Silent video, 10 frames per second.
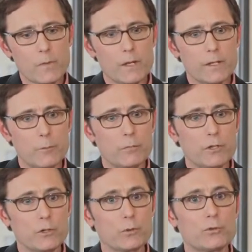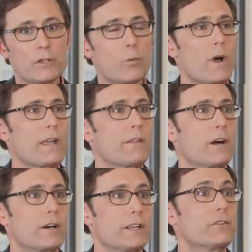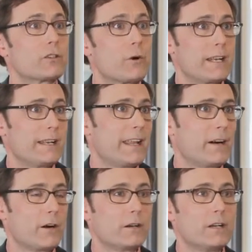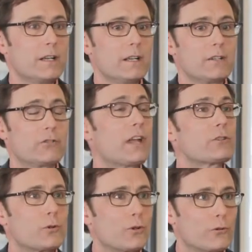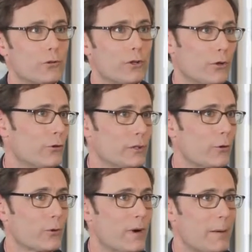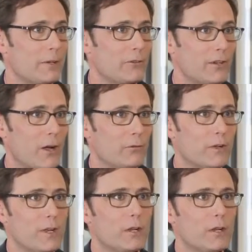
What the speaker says: can be used in a way that are integrated and are central to the learning program itself.